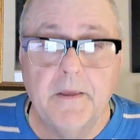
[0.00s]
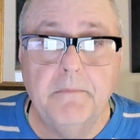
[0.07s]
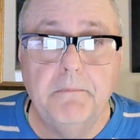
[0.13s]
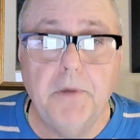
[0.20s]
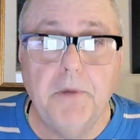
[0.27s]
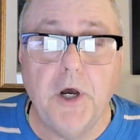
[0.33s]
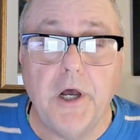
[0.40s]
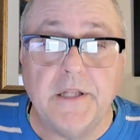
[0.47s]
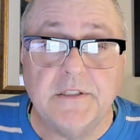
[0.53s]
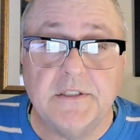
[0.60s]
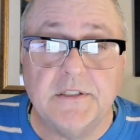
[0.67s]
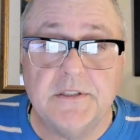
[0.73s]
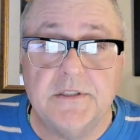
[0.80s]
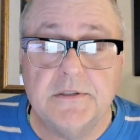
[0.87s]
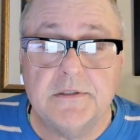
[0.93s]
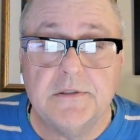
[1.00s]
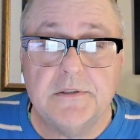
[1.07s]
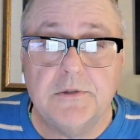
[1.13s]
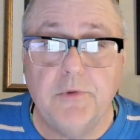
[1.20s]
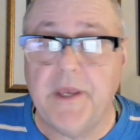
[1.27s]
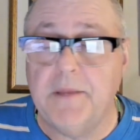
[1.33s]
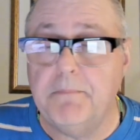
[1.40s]
But
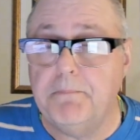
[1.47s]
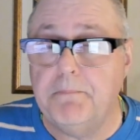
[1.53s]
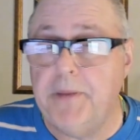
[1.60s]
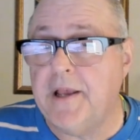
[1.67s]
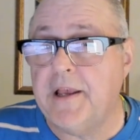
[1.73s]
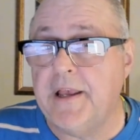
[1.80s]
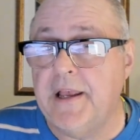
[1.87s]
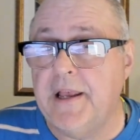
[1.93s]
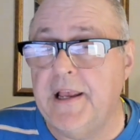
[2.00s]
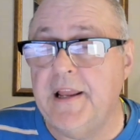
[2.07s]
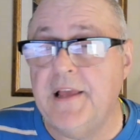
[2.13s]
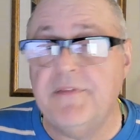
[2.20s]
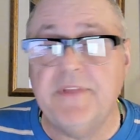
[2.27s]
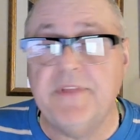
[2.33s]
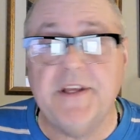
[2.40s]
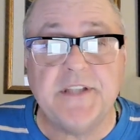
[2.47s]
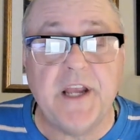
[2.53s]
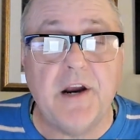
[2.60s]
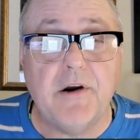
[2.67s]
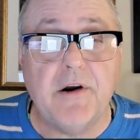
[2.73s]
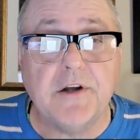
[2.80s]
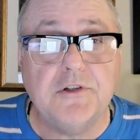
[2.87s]
we can pick any of these
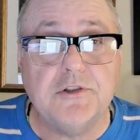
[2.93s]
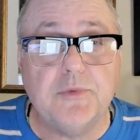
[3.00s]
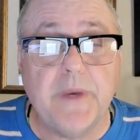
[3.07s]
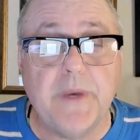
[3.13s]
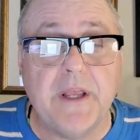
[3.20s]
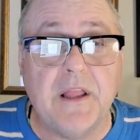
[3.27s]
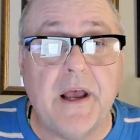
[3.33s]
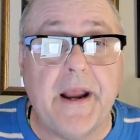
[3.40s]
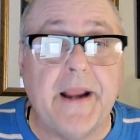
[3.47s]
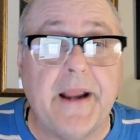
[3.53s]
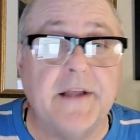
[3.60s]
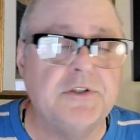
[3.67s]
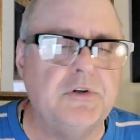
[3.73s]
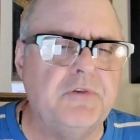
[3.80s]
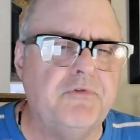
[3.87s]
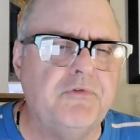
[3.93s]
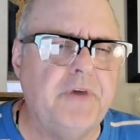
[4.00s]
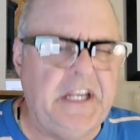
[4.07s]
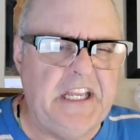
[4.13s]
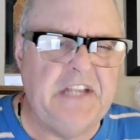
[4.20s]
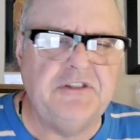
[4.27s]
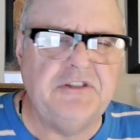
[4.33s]
characters we like. So if
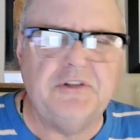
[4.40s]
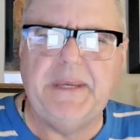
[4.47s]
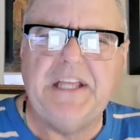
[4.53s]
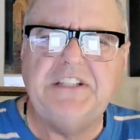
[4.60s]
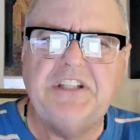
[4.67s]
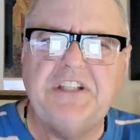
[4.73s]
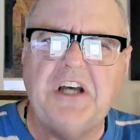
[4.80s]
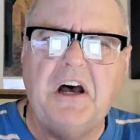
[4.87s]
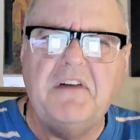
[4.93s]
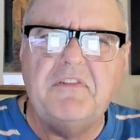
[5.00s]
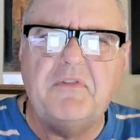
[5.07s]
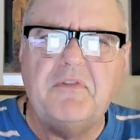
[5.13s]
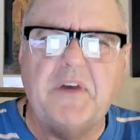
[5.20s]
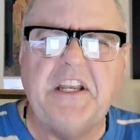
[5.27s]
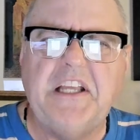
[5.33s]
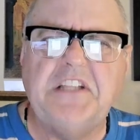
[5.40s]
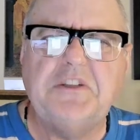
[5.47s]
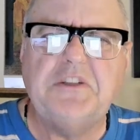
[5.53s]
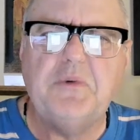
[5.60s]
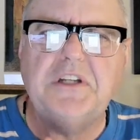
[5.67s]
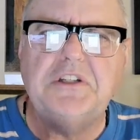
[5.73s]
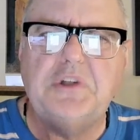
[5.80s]
we need to be tough, we need
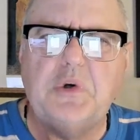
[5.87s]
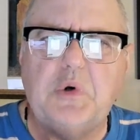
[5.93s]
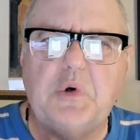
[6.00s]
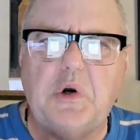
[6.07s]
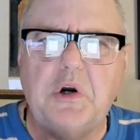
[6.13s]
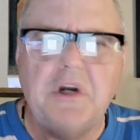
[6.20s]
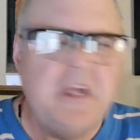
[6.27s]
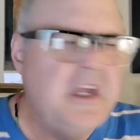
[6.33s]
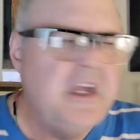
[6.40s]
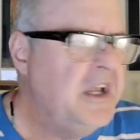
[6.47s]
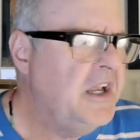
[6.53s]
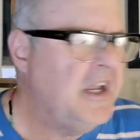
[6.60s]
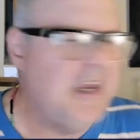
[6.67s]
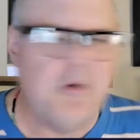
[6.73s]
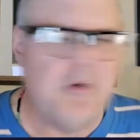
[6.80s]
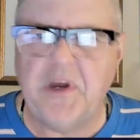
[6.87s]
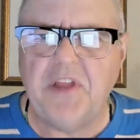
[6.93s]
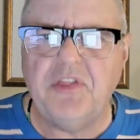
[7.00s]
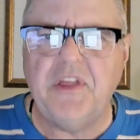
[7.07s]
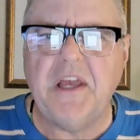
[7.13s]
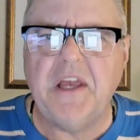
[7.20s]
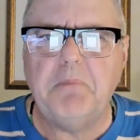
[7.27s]
to endure, and
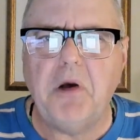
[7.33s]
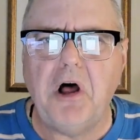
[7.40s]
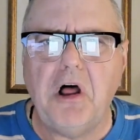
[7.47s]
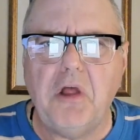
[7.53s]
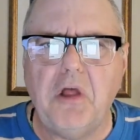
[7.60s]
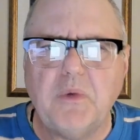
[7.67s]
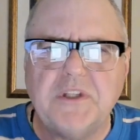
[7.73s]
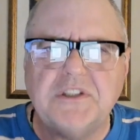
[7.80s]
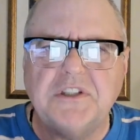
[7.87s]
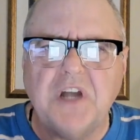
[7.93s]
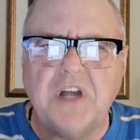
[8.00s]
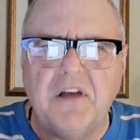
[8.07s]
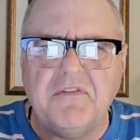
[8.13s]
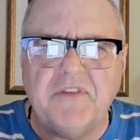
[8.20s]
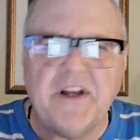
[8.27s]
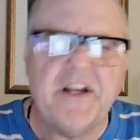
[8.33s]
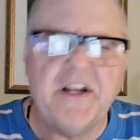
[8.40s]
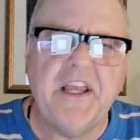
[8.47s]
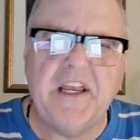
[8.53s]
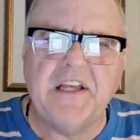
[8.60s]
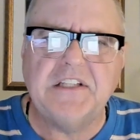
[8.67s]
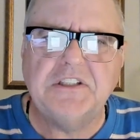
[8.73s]
we think Paul was tough and
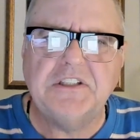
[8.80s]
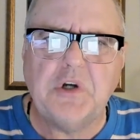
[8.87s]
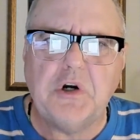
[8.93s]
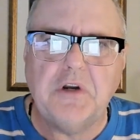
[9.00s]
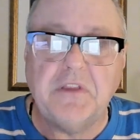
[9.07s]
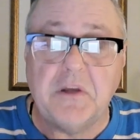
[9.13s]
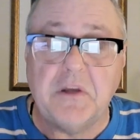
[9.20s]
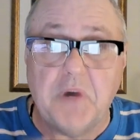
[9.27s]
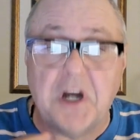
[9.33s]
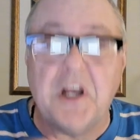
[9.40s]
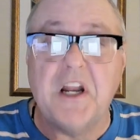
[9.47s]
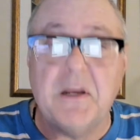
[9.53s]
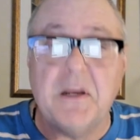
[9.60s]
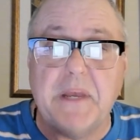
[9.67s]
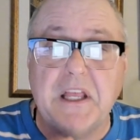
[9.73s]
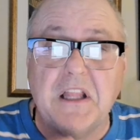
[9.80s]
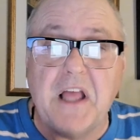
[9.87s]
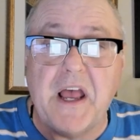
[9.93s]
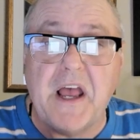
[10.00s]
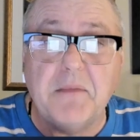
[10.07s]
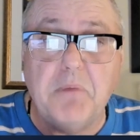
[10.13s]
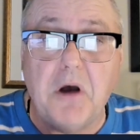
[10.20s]
he endured, then we're going to be
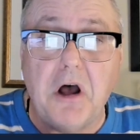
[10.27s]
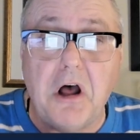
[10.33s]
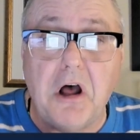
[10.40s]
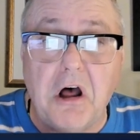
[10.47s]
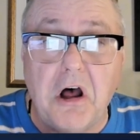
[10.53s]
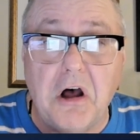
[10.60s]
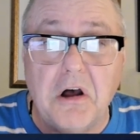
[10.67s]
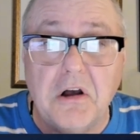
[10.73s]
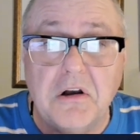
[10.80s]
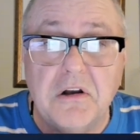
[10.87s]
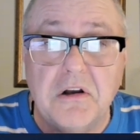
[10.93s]
like Paul.